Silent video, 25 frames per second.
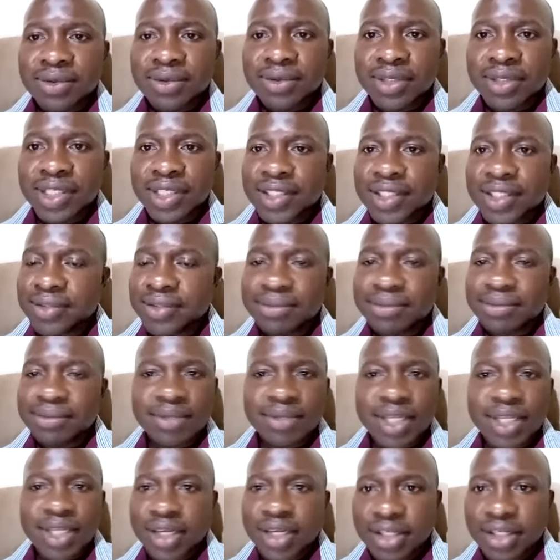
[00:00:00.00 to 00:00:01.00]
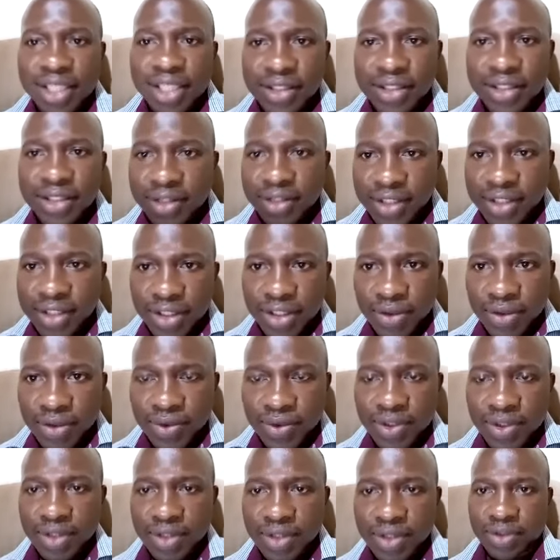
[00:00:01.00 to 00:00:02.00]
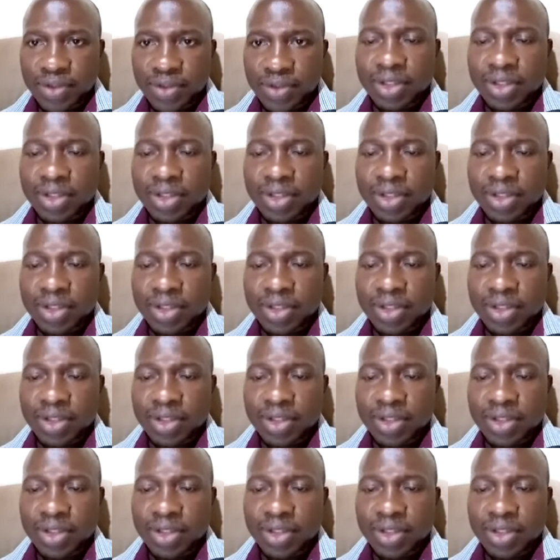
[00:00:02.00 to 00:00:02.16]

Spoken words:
The religious issues, not.